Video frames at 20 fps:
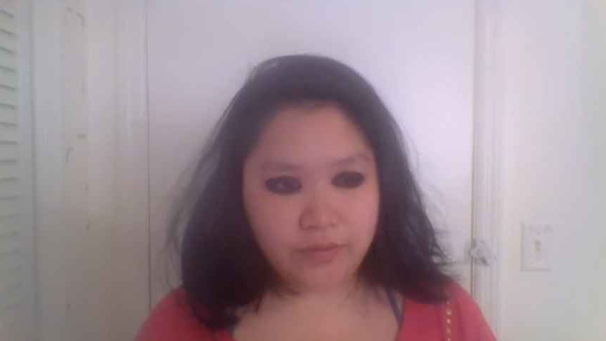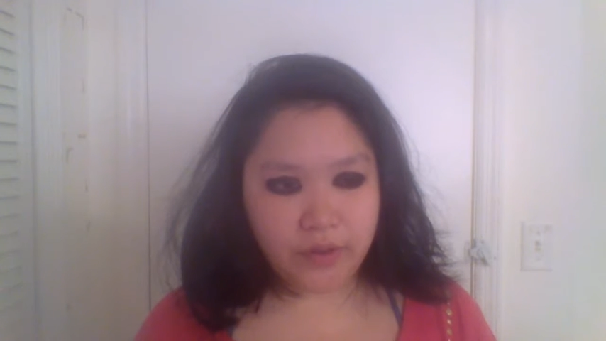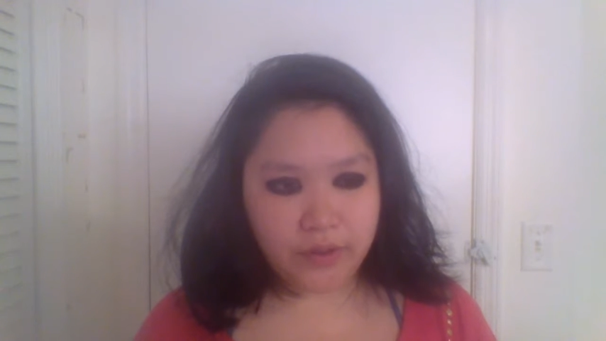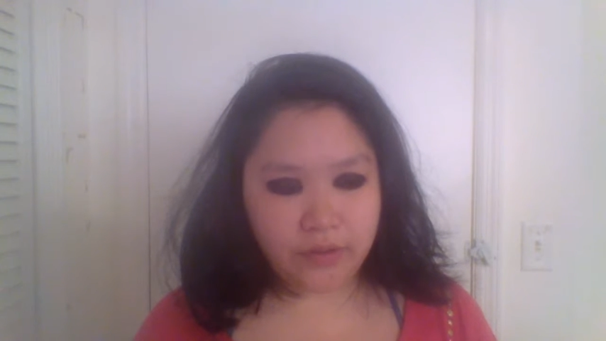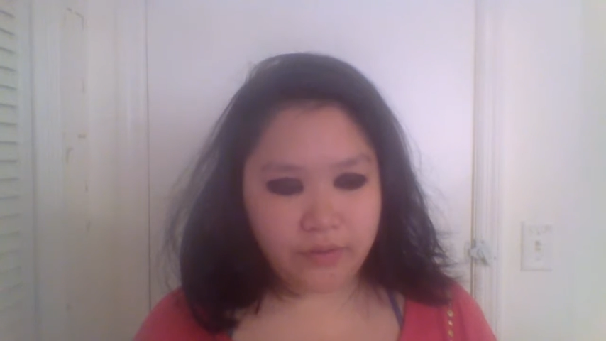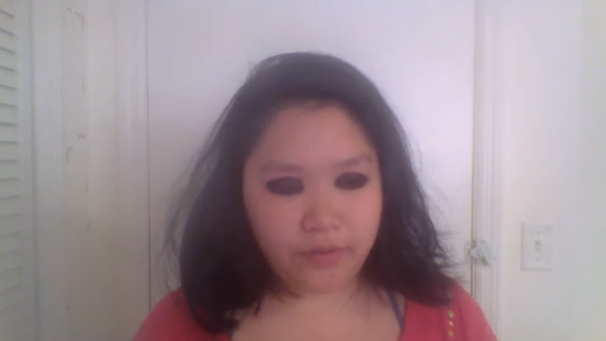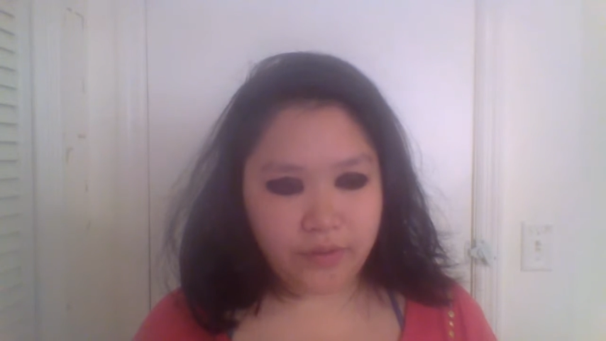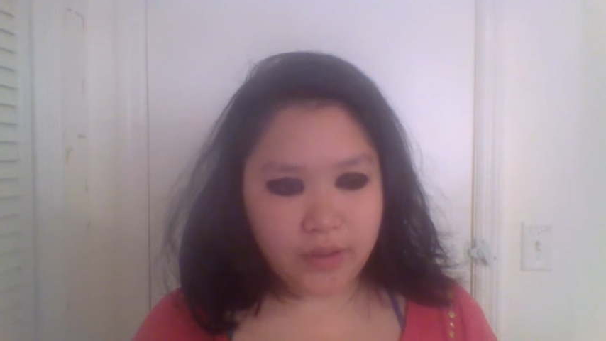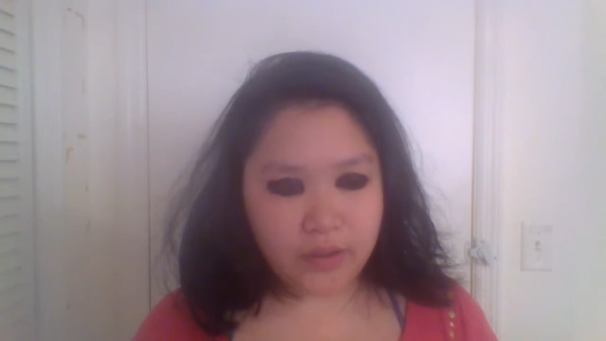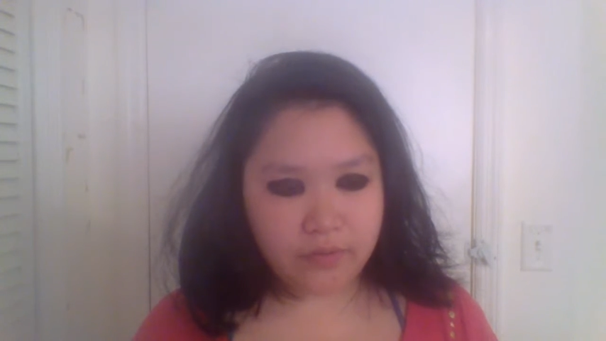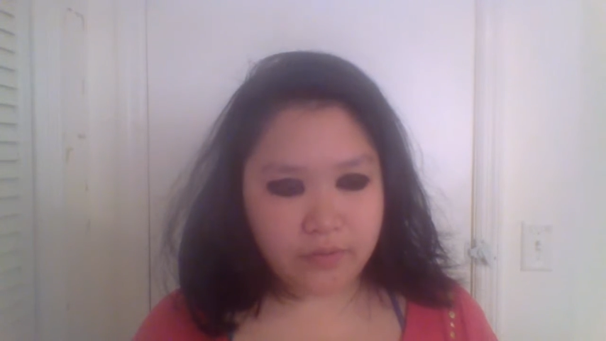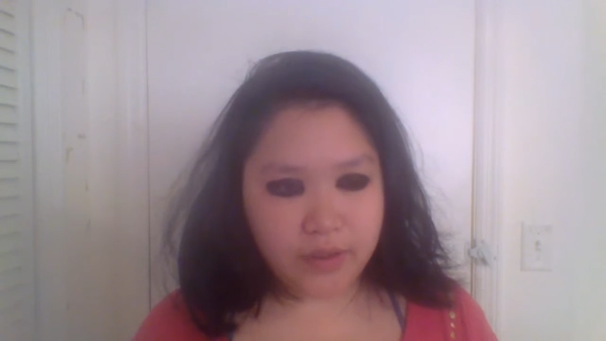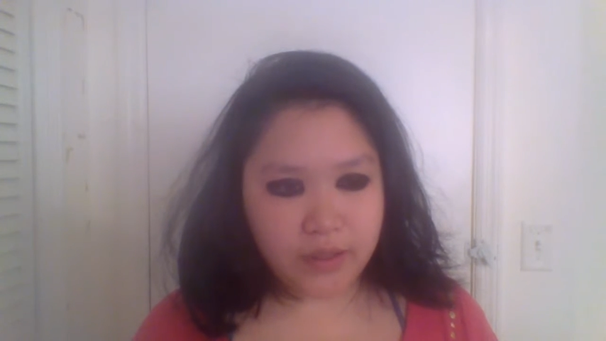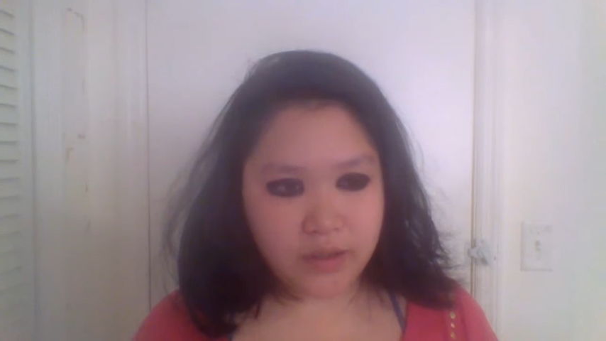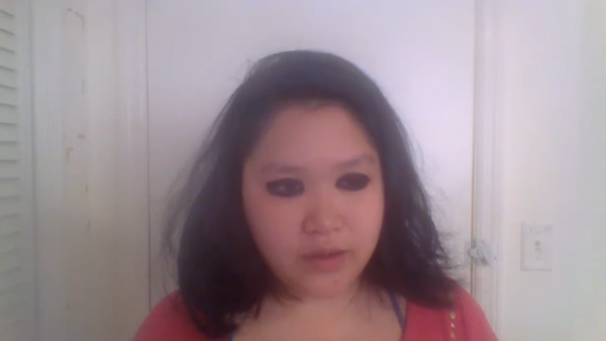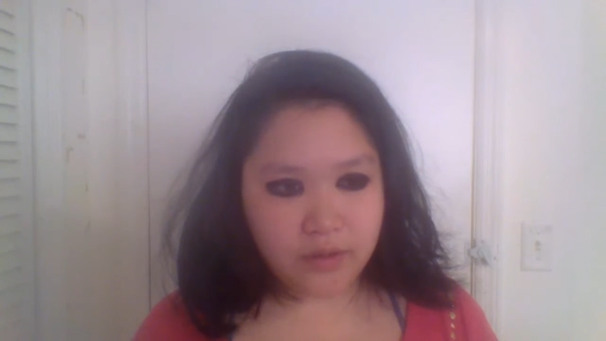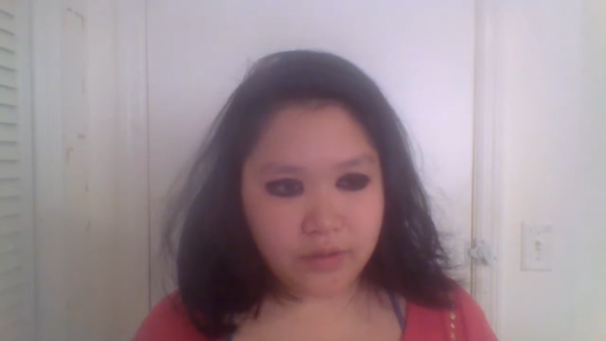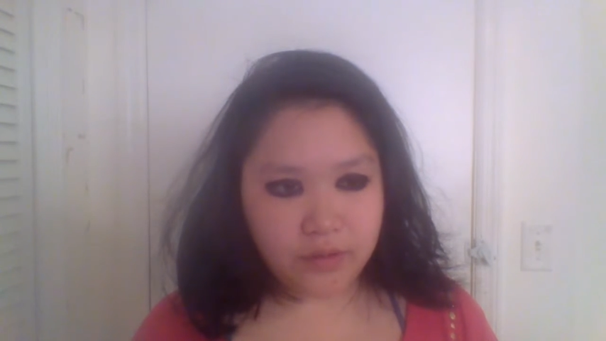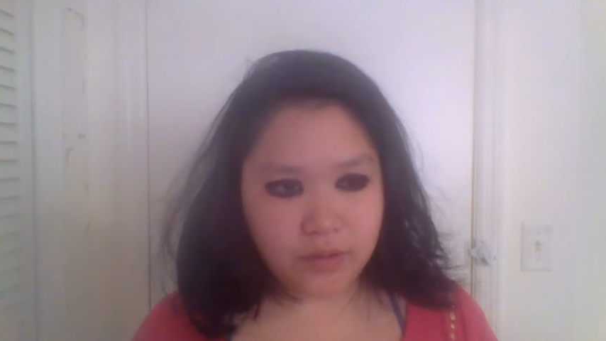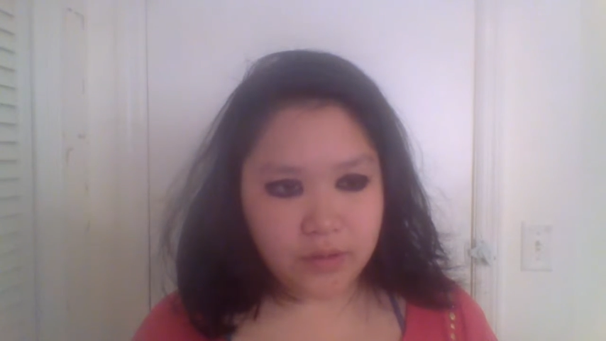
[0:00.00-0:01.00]
I can think of
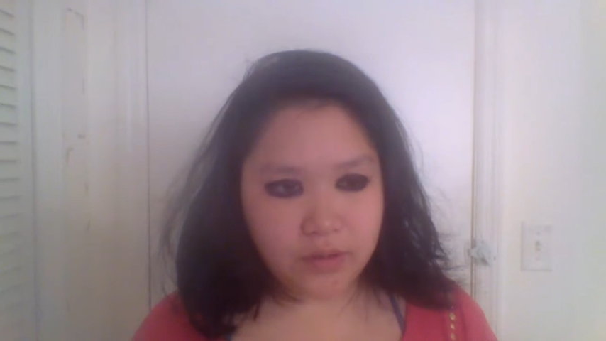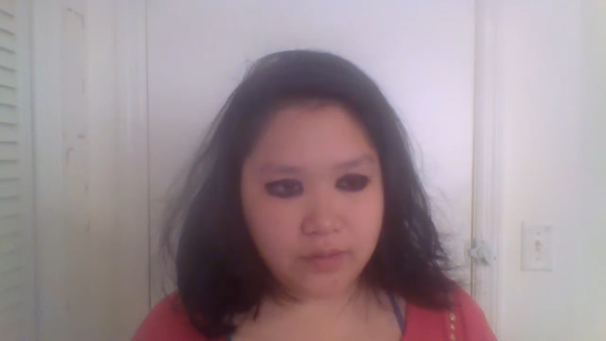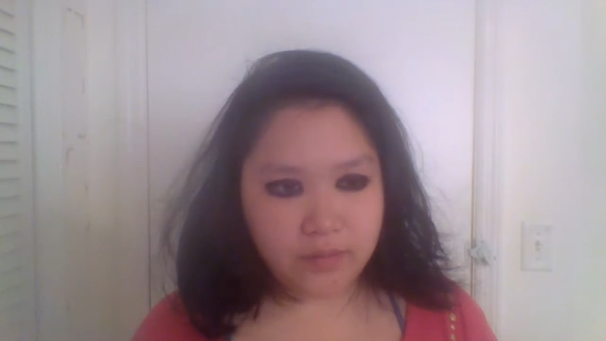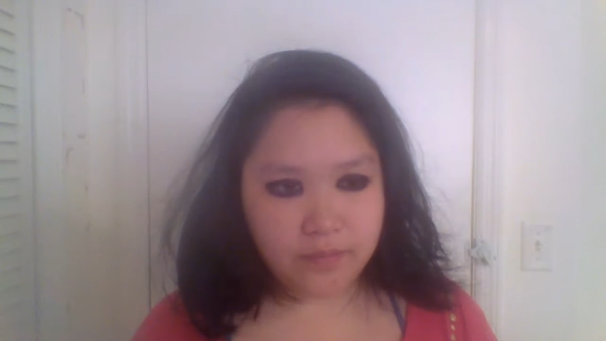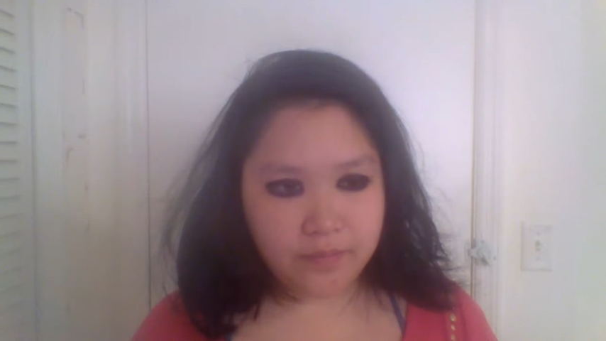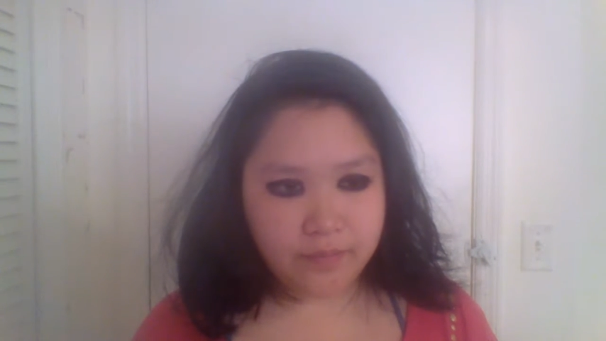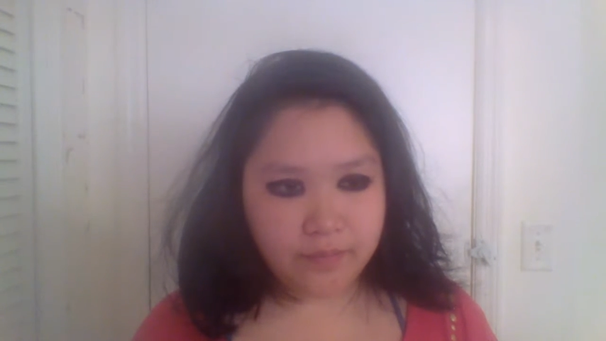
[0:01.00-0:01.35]
any other.